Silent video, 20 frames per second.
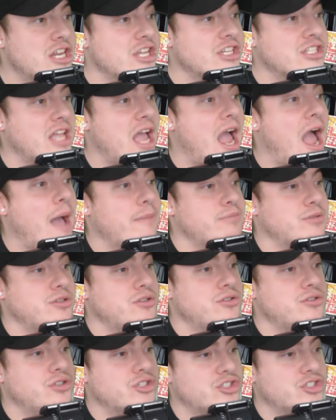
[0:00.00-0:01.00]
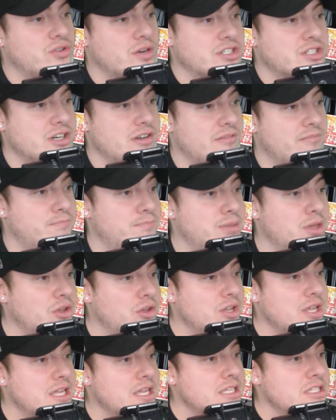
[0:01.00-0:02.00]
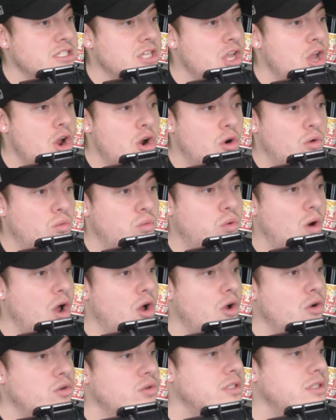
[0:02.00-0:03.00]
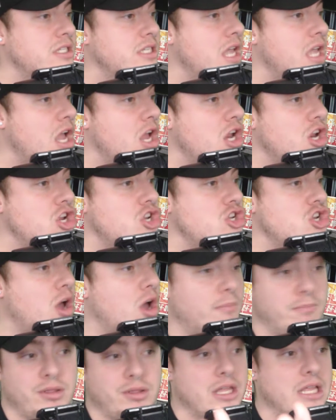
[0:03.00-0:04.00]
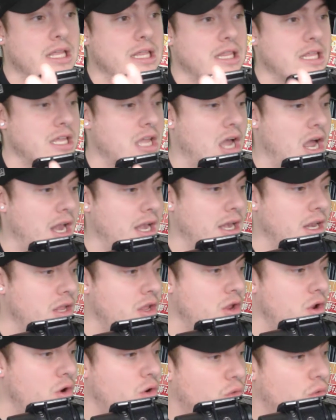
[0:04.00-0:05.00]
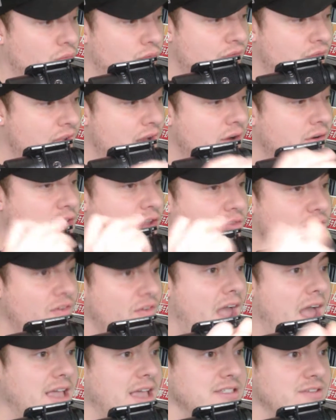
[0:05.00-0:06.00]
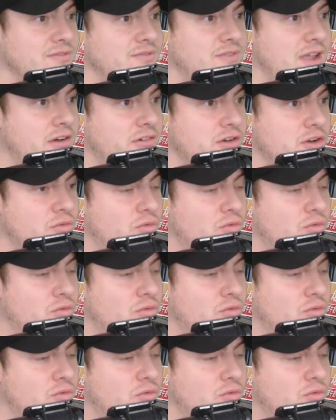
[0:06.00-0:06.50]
just absolute destruction of buildings, roads, completely gone. Very fast, very